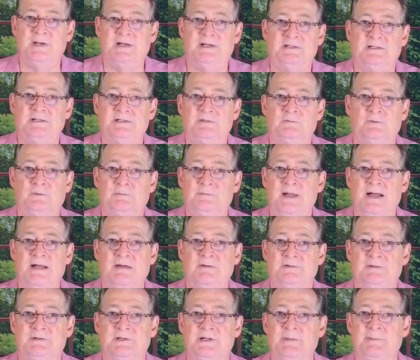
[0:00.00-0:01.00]
a literal
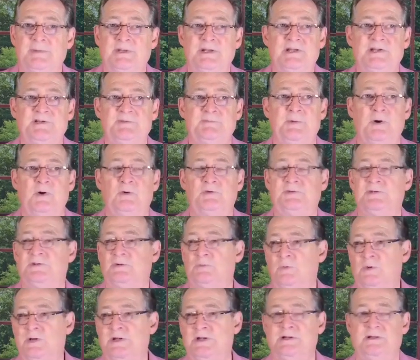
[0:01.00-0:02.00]
mountain. I mean, he spoke to the
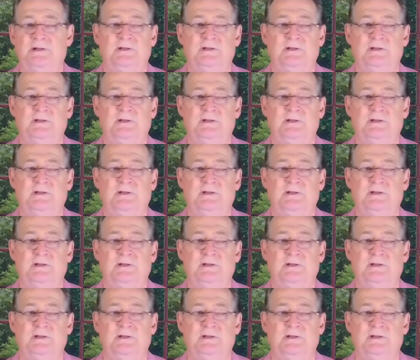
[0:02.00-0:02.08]
wind